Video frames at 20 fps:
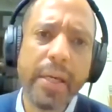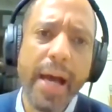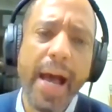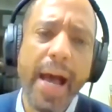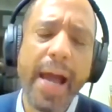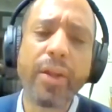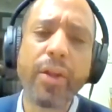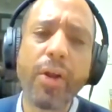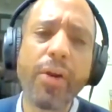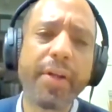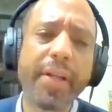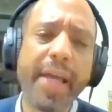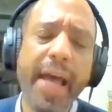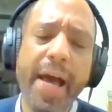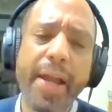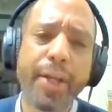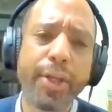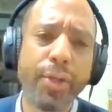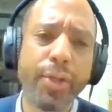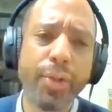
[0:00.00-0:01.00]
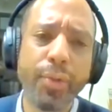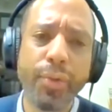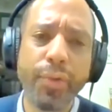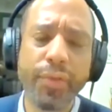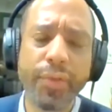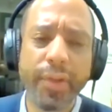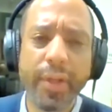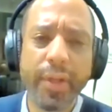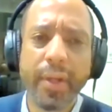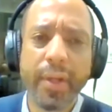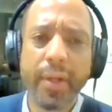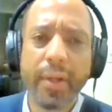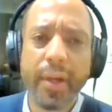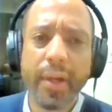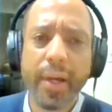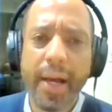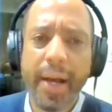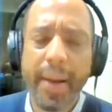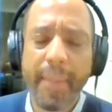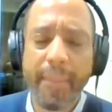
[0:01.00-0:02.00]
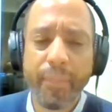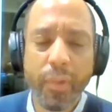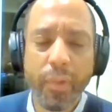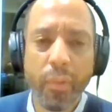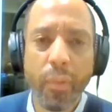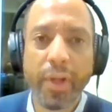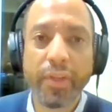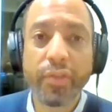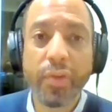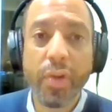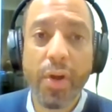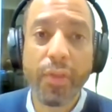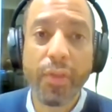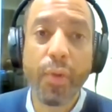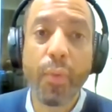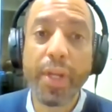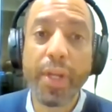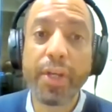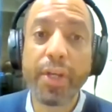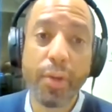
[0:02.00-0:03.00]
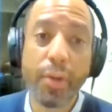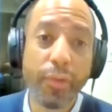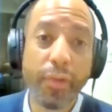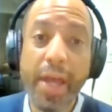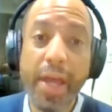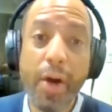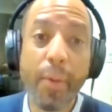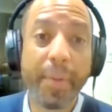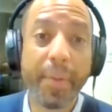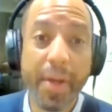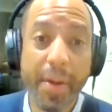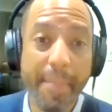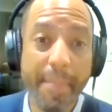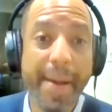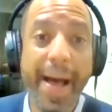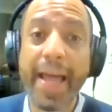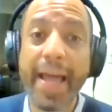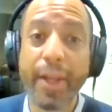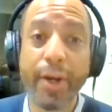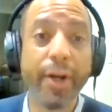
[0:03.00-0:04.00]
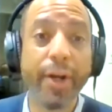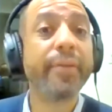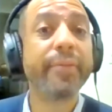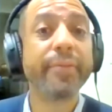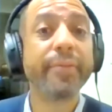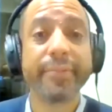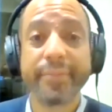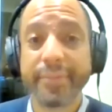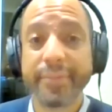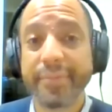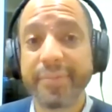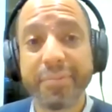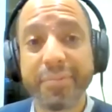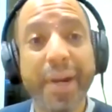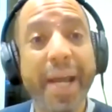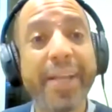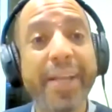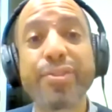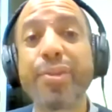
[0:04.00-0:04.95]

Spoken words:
I learned how to use what's called the Windows Help Compiler, right?